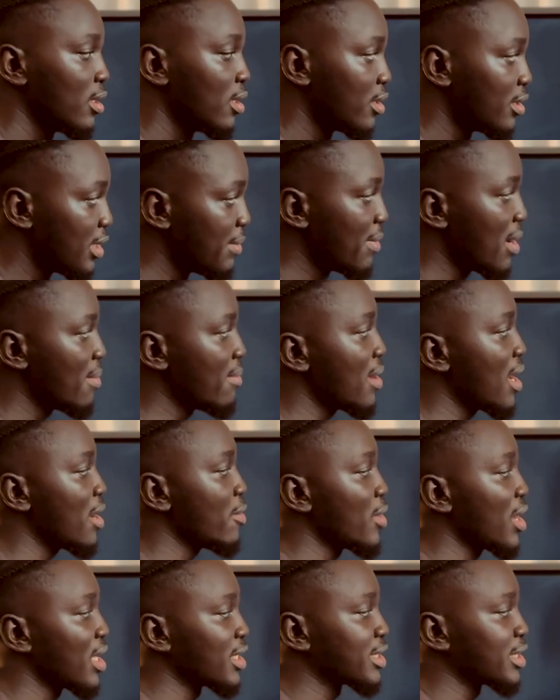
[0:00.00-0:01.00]
Remember,
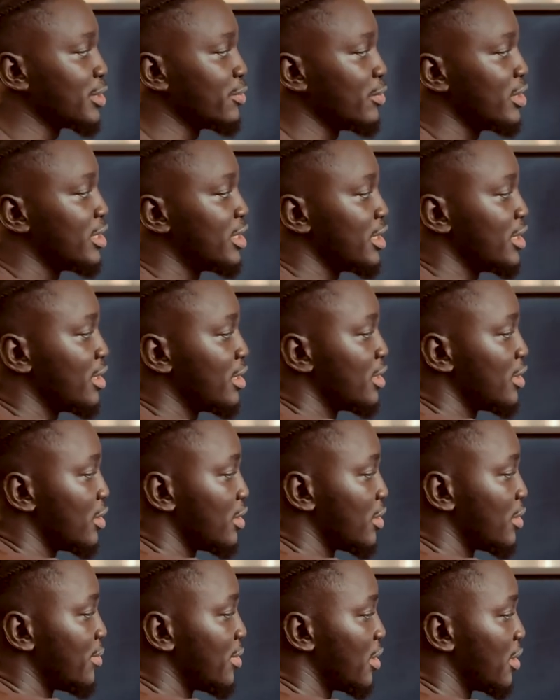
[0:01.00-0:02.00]
we are still within
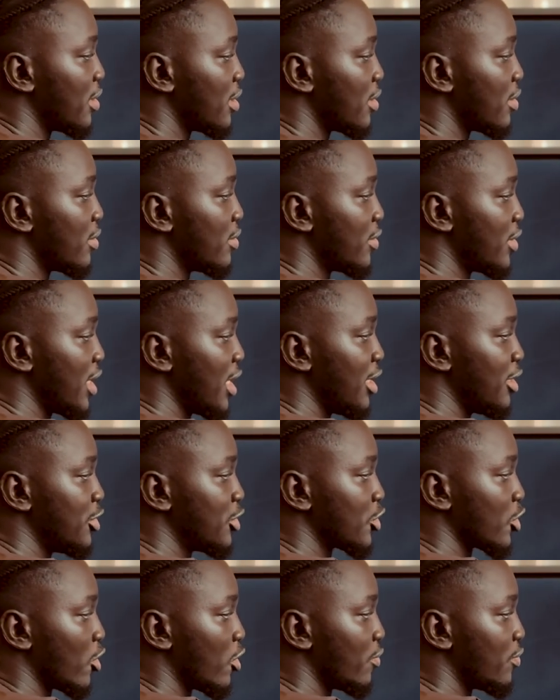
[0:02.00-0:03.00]
the
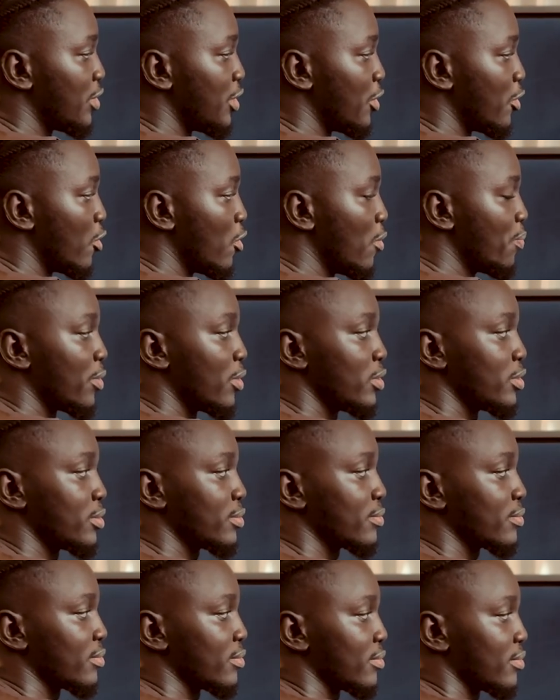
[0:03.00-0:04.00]
range of the open
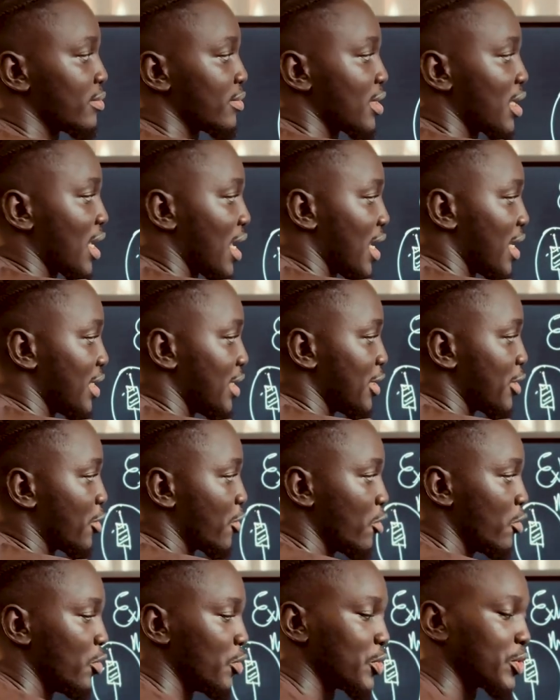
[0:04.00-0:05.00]
and the
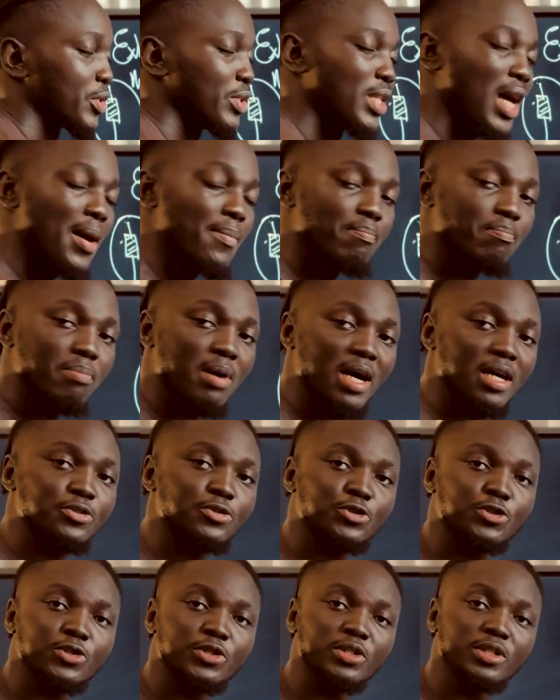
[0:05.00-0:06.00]
close. That
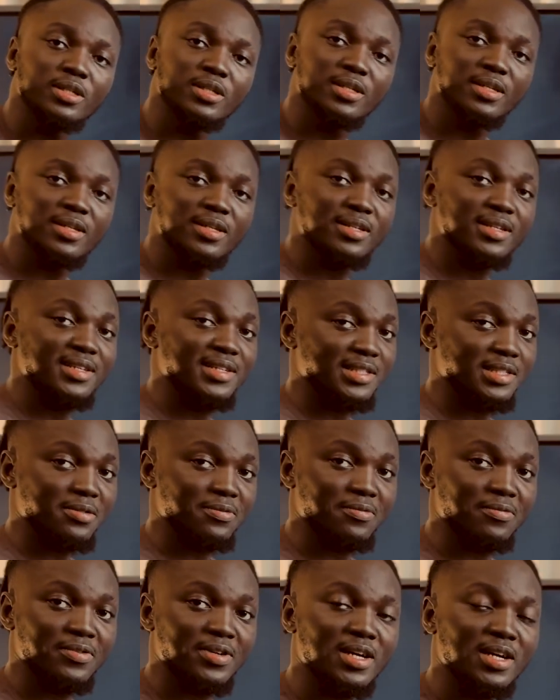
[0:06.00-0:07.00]
boundary is
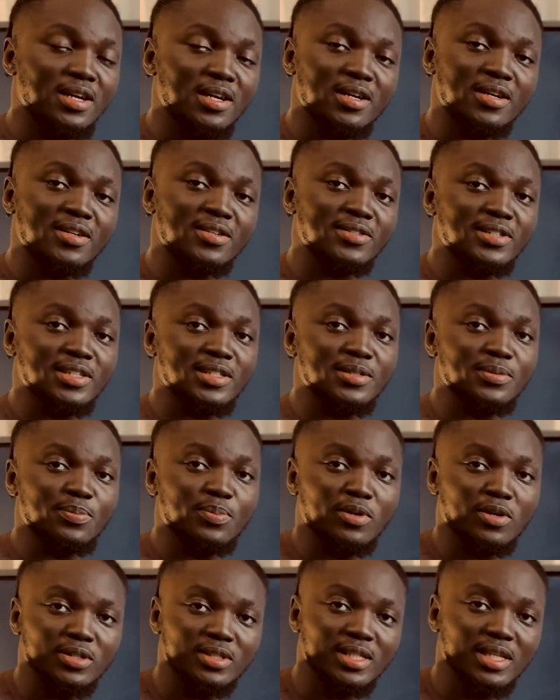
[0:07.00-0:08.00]
very
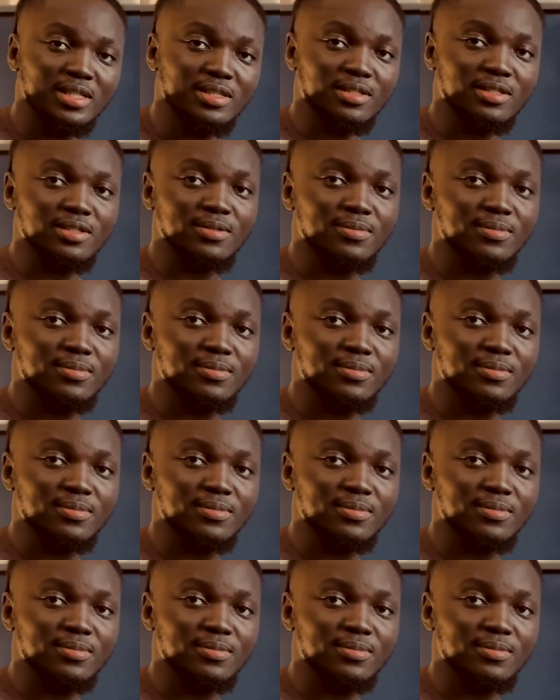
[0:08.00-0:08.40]
important.